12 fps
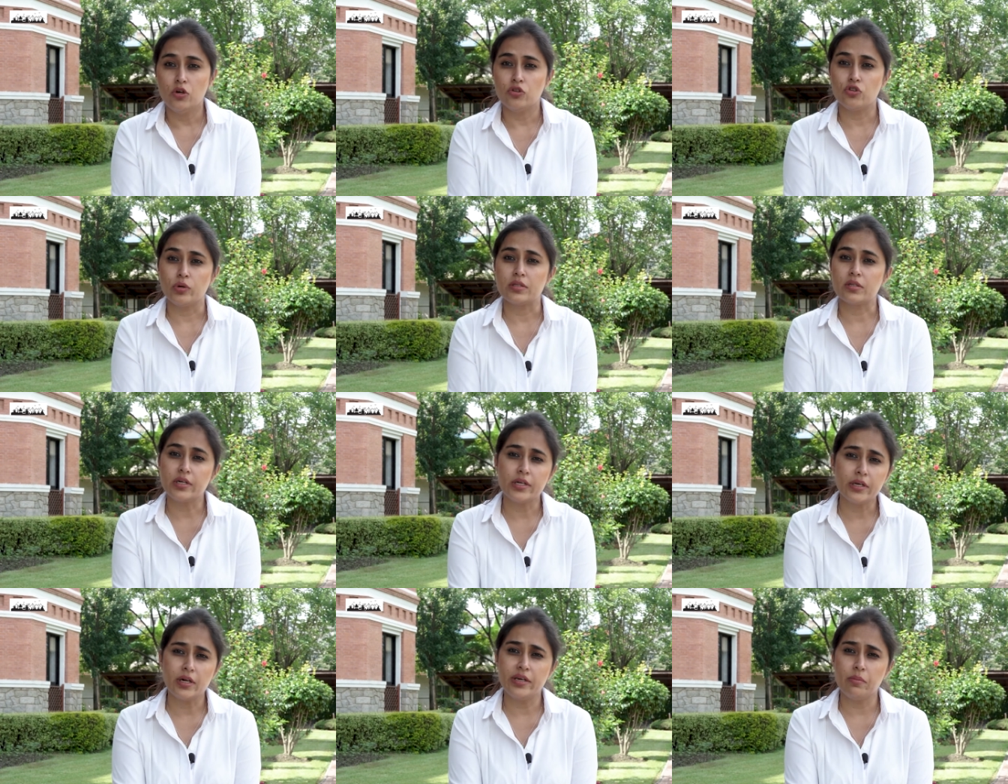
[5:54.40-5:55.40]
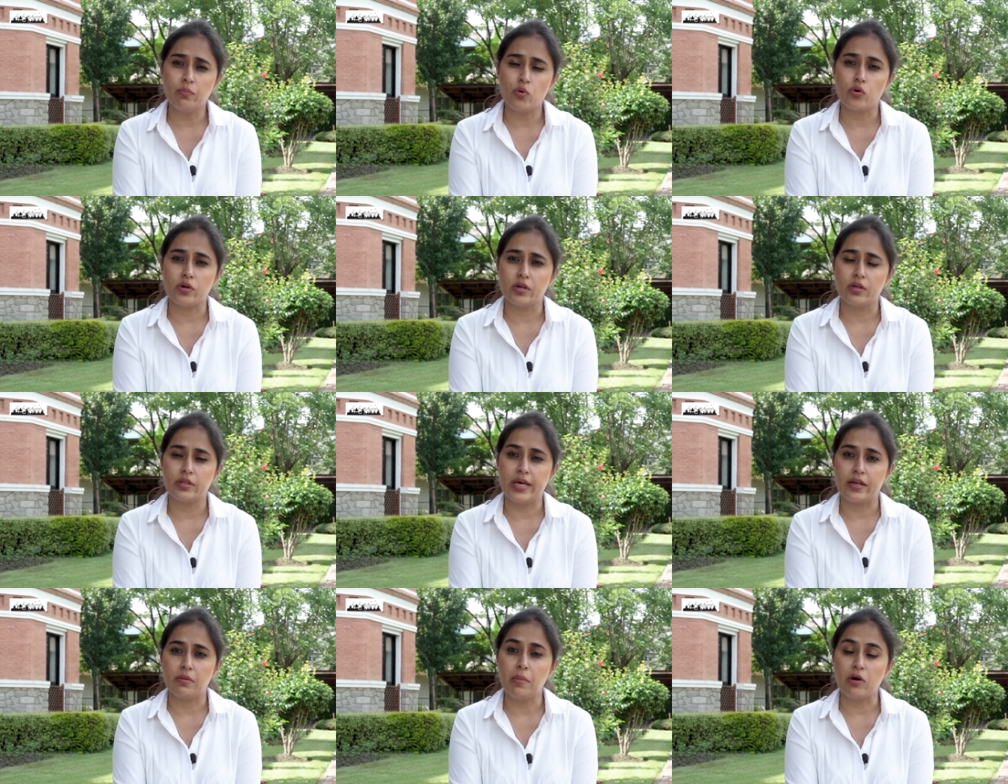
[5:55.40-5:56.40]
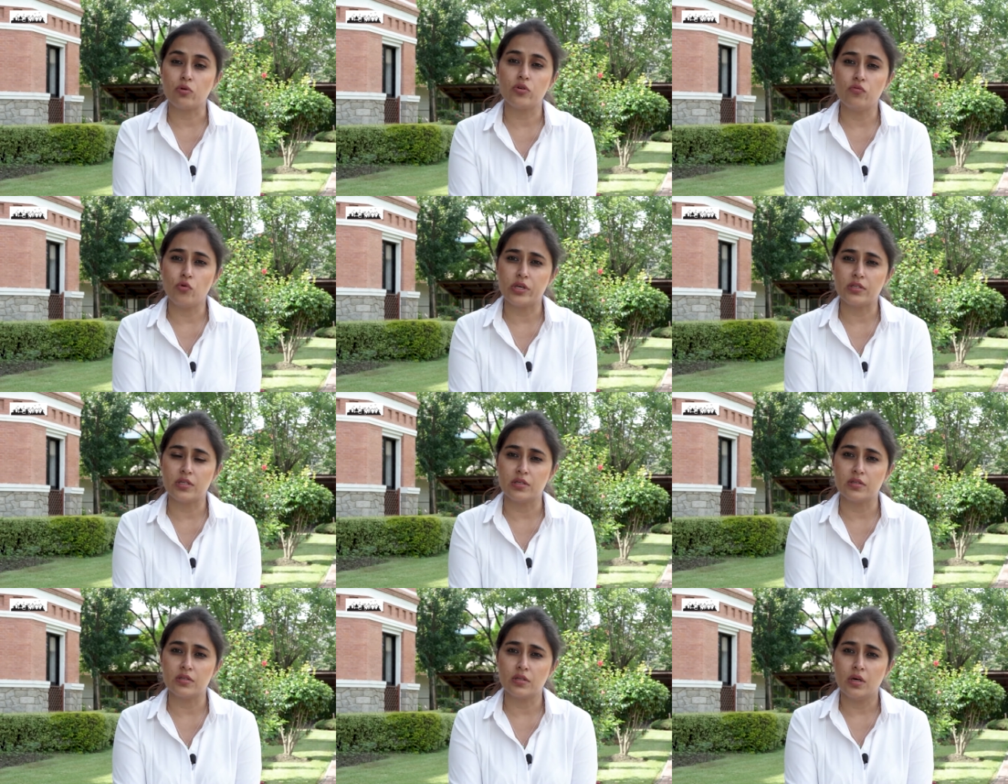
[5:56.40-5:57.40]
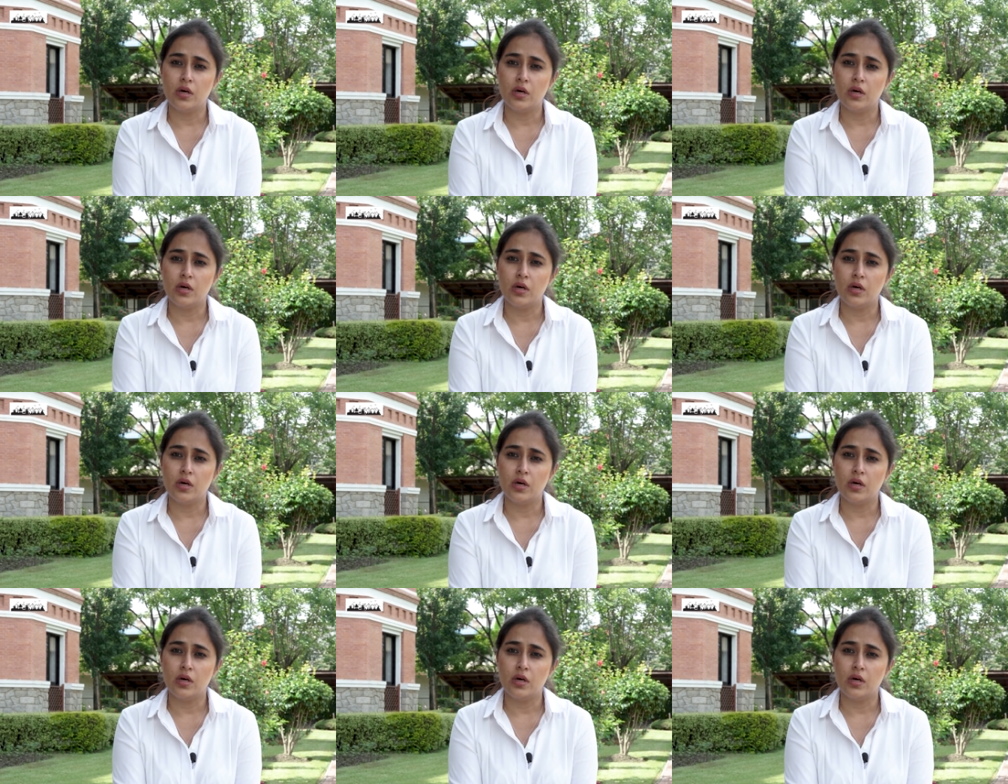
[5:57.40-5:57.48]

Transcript: So it's critically important that mountain voices